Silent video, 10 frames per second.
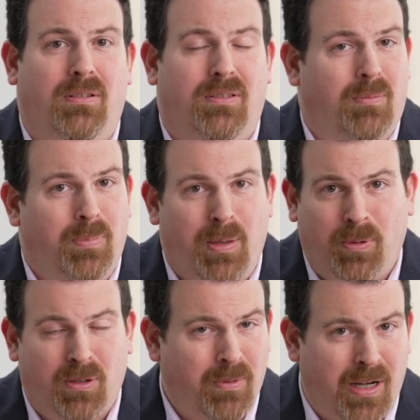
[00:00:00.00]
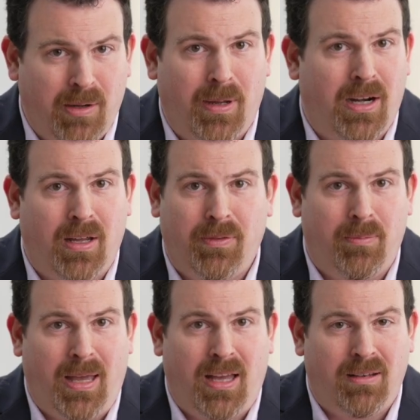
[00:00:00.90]
Some people are ready right off the
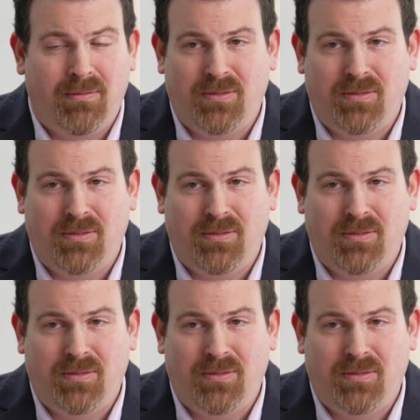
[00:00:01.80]
bat.